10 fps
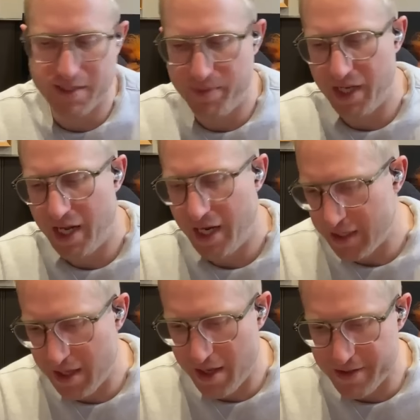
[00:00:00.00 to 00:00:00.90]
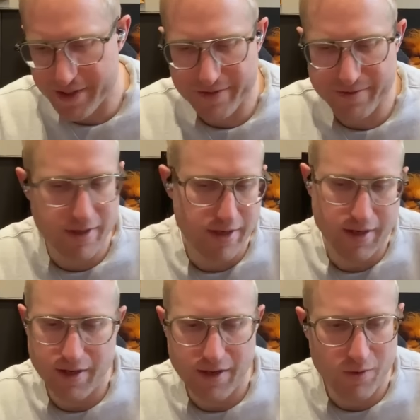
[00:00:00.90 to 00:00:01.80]
to be like, I just
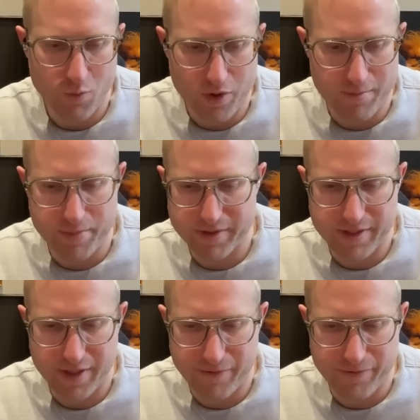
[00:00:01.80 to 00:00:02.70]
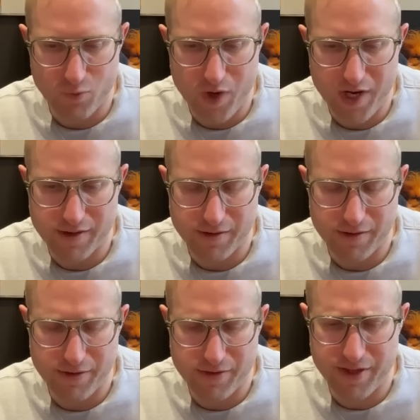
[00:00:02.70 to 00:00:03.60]
want to build stuff with
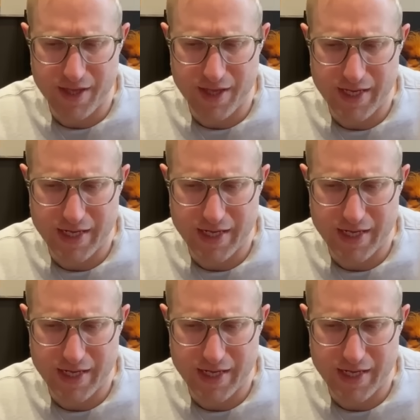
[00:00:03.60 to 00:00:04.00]
the